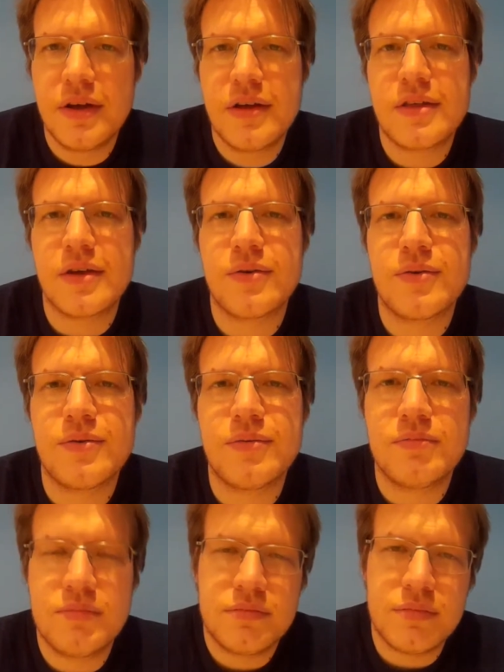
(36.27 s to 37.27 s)
So
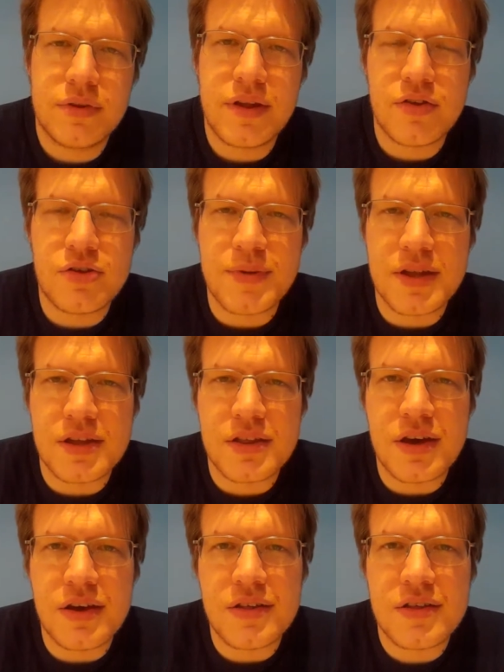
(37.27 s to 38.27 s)
not to be
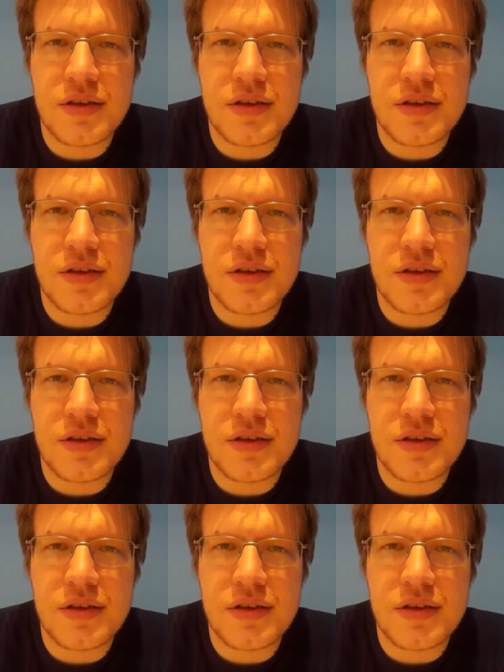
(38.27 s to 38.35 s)
deterred,